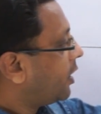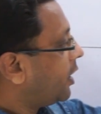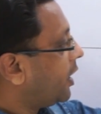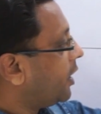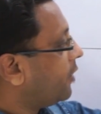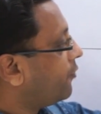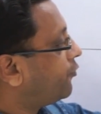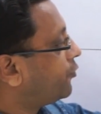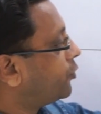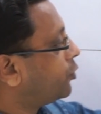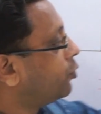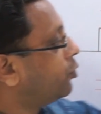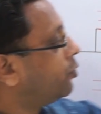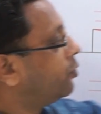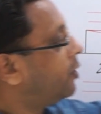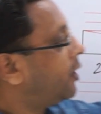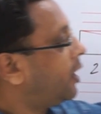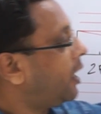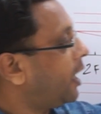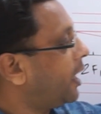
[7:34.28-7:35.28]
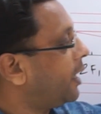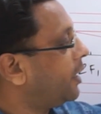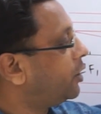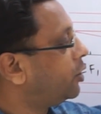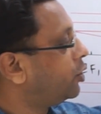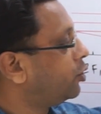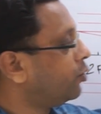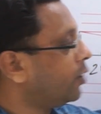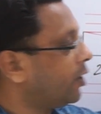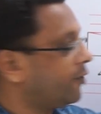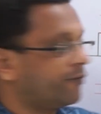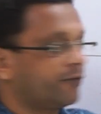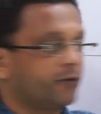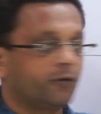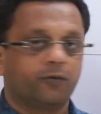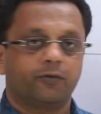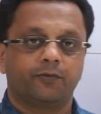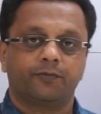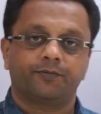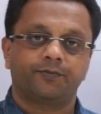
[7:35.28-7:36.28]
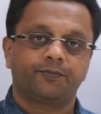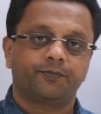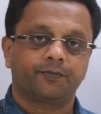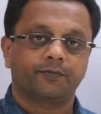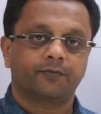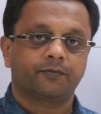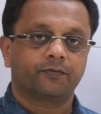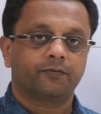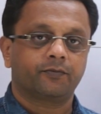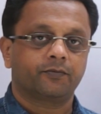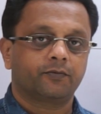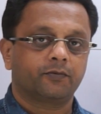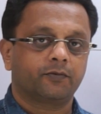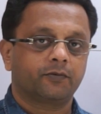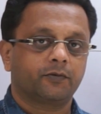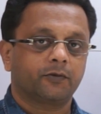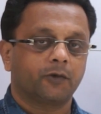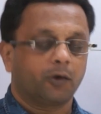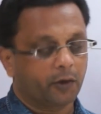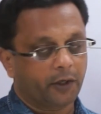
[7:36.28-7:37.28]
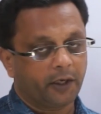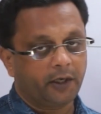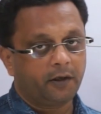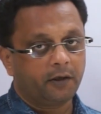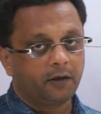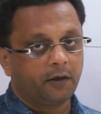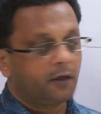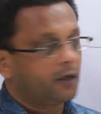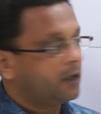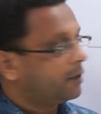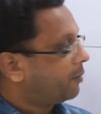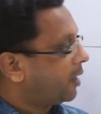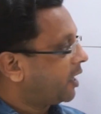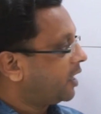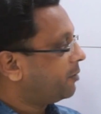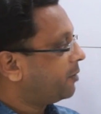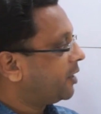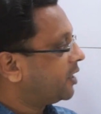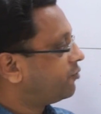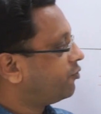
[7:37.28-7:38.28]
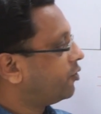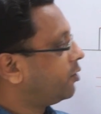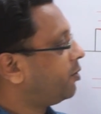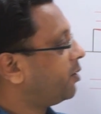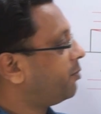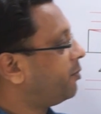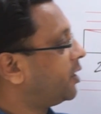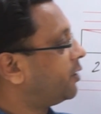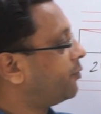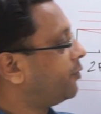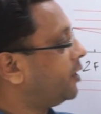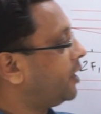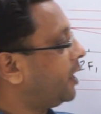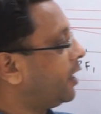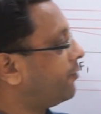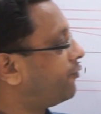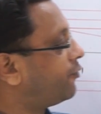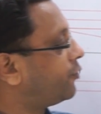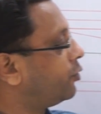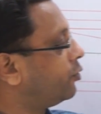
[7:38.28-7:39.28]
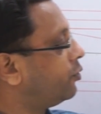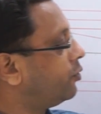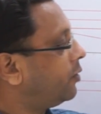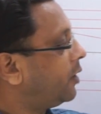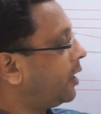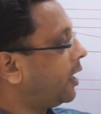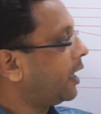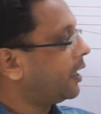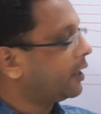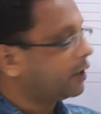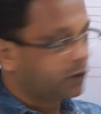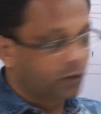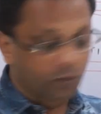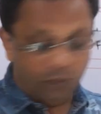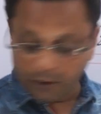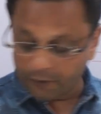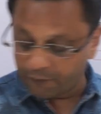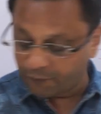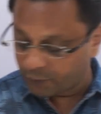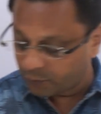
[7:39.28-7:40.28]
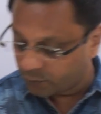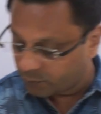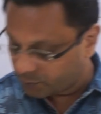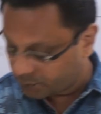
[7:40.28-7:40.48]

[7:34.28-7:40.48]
F2 and 2F2. Okay, my image will be between F2 and 2F2.